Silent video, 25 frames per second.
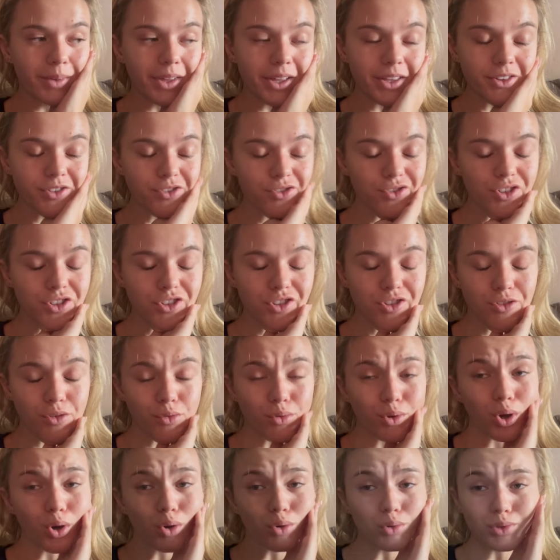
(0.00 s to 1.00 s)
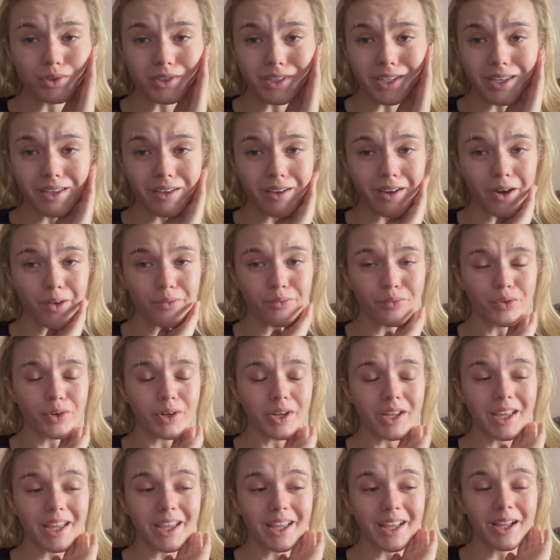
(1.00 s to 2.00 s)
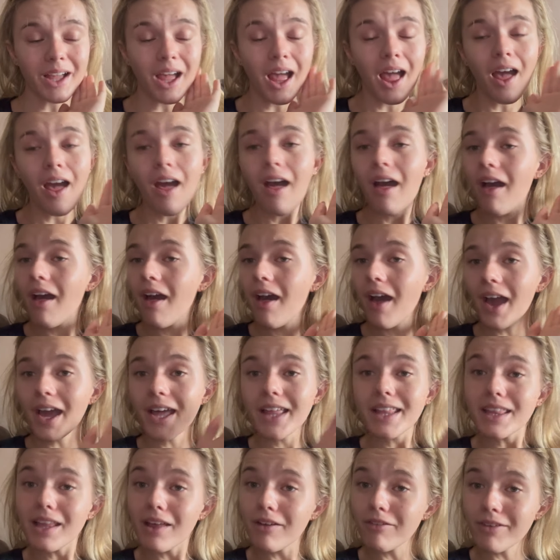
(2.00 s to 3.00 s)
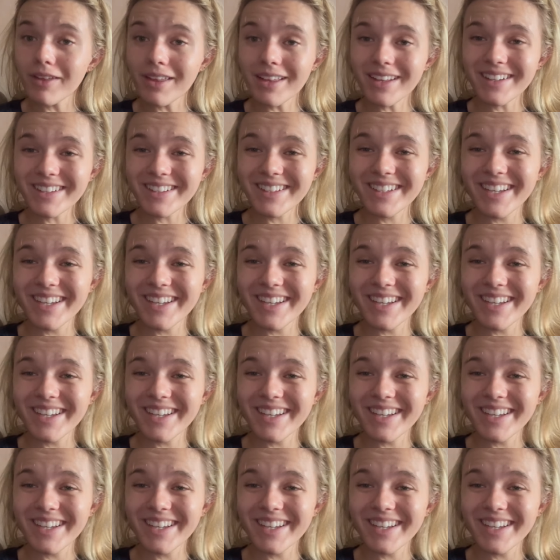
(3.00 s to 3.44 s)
It's just so cozy and comforting. I love it.